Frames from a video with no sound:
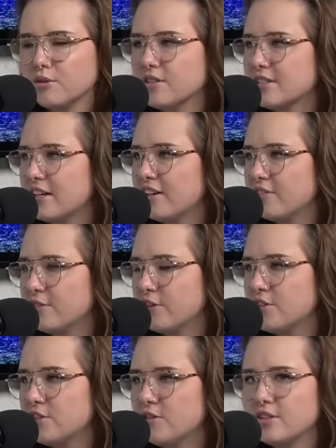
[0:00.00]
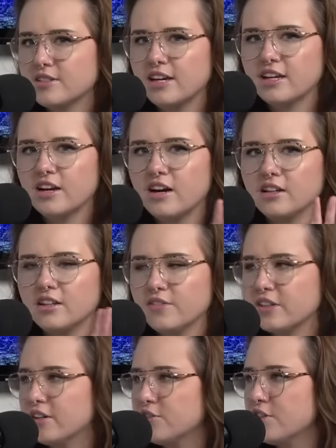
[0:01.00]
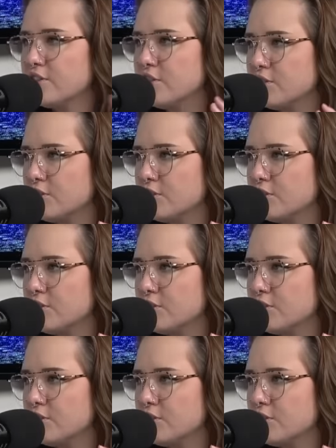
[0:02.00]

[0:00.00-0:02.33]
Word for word: scale fursuit is like $1,100 to